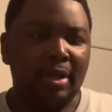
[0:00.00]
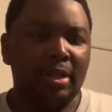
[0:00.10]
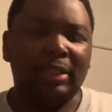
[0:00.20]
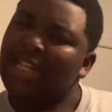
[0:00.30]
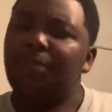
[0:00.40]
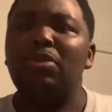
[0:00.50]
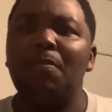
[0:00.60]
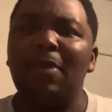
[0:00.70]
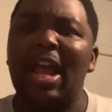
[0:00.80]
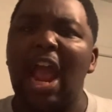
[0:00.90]
Second
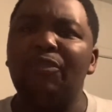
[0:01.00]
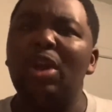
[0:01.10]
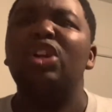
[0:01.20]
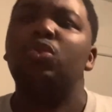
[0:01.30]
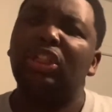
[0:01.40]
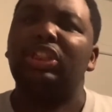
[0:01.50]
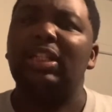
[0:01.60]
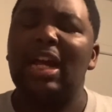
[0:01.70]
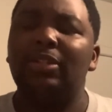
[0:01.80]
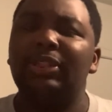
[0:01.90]
problem I have, you had Christian
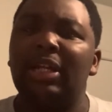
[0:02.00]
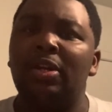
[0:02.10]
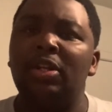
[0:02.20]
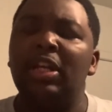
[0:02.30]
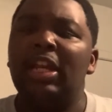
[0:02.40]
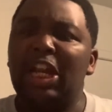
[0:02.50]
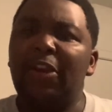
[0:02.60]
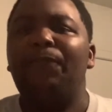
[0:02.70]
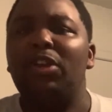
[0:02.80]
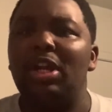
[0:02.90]
out there
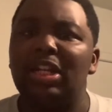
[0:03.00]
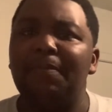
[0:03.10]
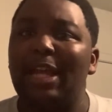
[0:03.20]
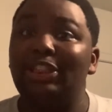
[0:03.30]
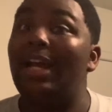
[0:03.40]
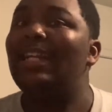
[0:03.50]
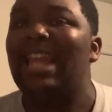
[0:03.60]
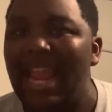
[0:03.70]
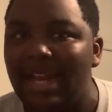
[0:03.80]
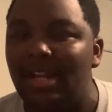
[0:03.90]
interfering in the match
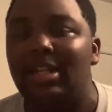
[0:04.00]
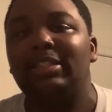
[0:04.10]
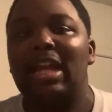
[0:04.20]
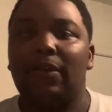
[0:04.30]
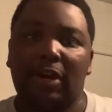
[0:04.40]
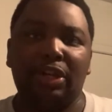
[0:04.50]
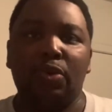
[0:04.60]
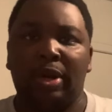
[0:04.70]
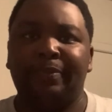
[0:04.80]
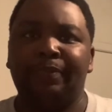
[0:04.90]
again and attack Randy
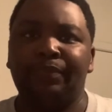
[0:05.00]
Orton.